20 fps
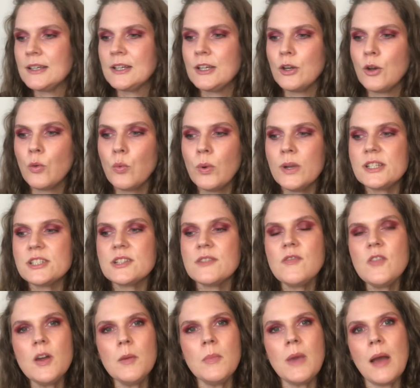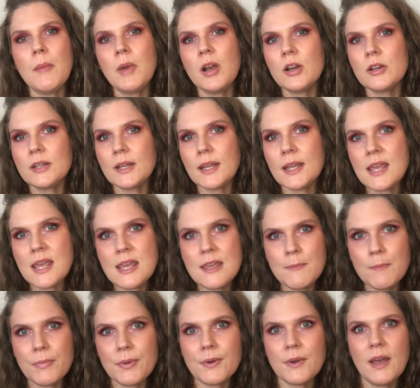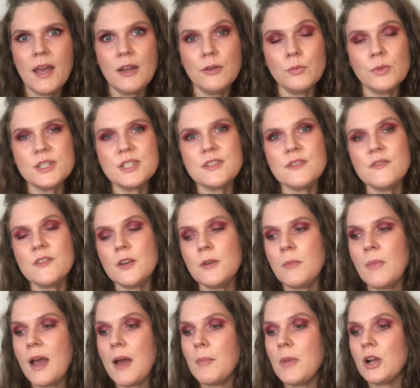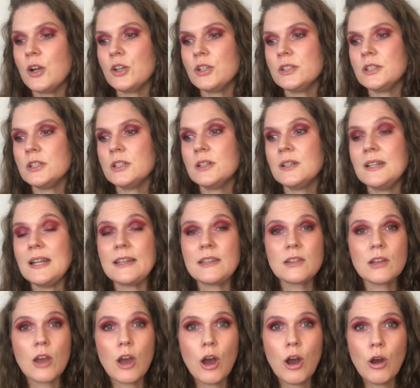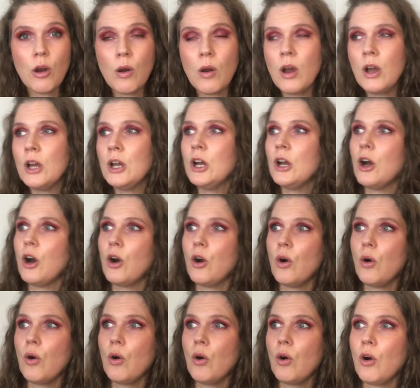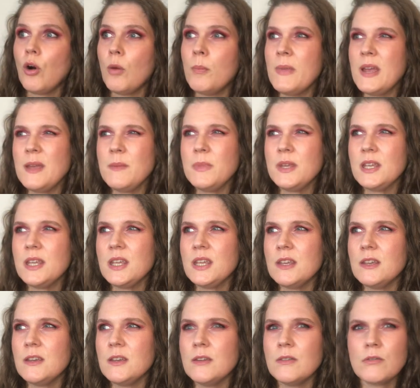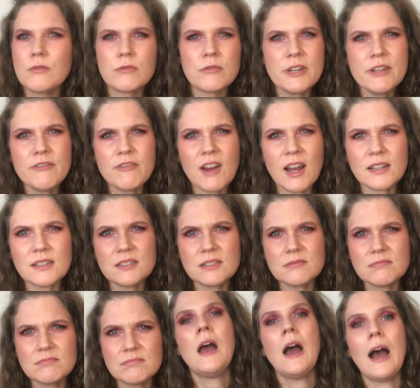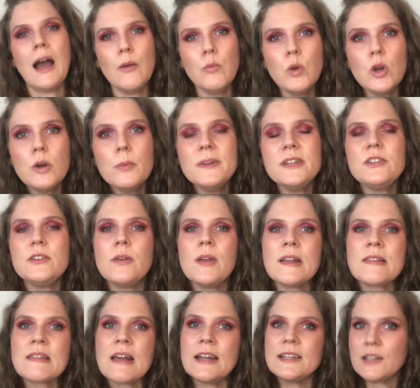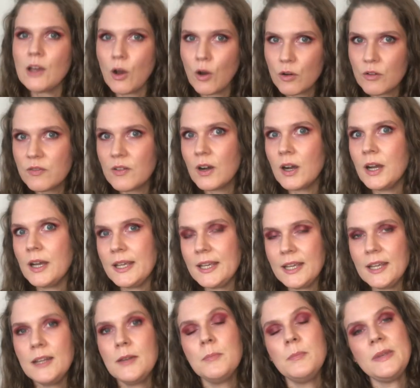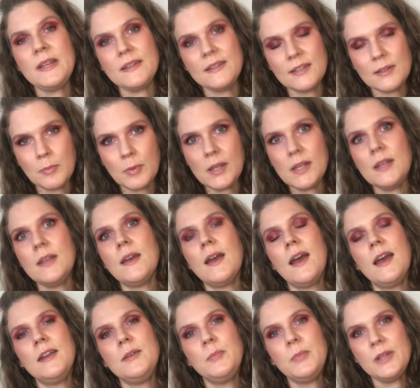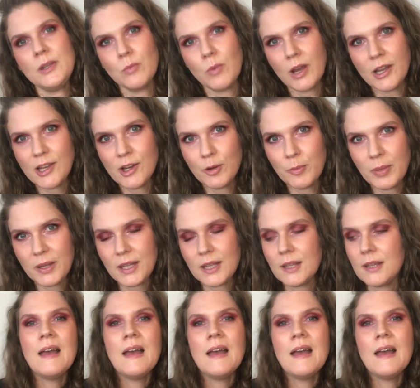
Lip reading: which of them am I going to keep and which of them am I going to let go or maybe refranken. I will be doing that over in PTP and BYOP.